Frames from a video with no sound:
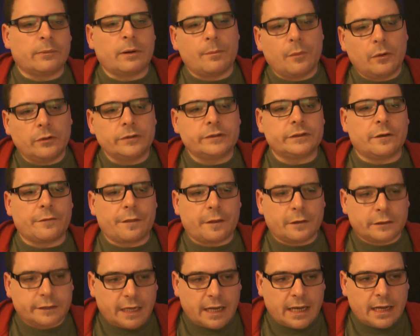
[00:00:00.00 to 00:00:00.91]
but most of
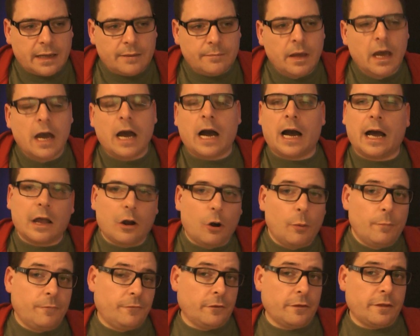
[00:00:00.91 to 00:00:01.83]
the time, I
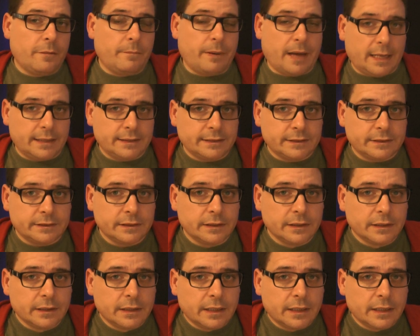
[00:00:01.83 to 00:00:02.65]
hope for the best,